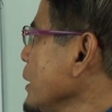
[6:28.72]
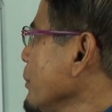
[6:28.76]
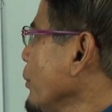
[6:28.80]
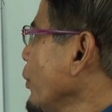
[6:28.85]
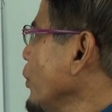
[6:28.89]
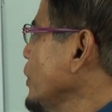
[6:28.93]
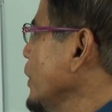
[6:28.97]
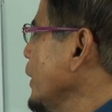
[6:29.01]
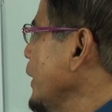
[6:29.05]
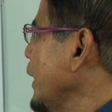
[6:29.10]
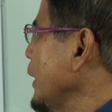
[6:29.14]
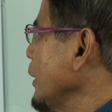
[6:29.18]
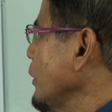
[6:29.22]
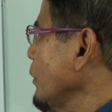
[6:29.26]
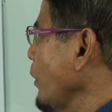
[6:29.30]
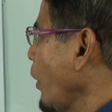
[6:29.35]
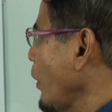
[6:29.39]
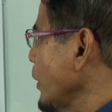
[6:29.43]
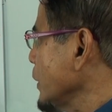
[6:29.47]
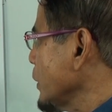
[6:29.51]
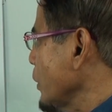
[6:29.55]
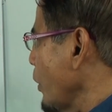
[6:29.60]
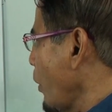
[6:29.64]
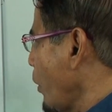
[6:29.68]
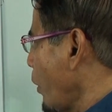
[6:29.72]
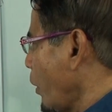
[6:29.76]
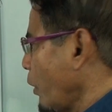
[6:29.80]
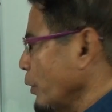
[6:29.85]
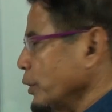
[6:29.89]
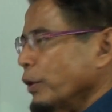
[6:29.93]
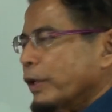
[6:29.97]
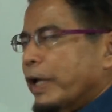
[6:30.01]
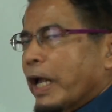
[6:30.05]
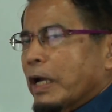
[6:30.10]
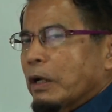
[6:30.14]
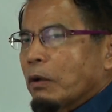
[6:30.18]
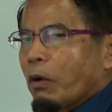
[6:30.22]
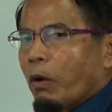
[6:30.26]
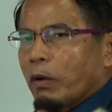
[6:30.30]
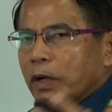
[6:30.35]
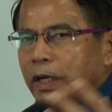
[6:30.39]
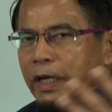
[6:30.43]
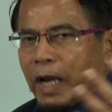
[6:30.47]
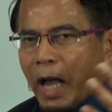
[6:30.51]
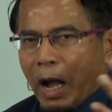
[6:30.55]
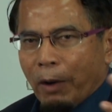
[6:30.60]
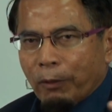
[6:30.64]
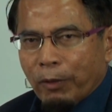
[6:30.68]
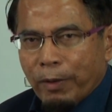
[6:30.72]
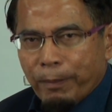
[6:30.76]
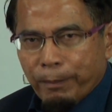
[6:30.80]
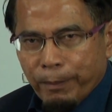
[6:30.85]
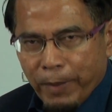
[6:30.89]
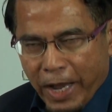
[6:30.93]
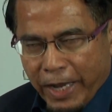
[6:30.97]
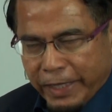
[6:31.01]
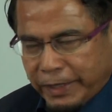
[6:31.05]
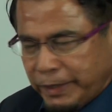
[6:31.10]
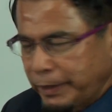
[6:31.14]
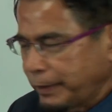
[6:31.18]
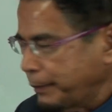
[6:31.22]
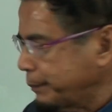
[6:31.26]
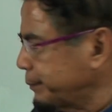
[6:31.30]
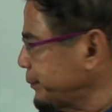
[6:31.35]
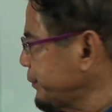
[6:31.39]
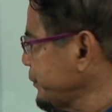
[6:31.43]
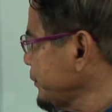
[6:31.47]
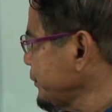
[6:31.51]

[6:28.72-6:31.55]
emotion, and thoughts, or you can call it our mind,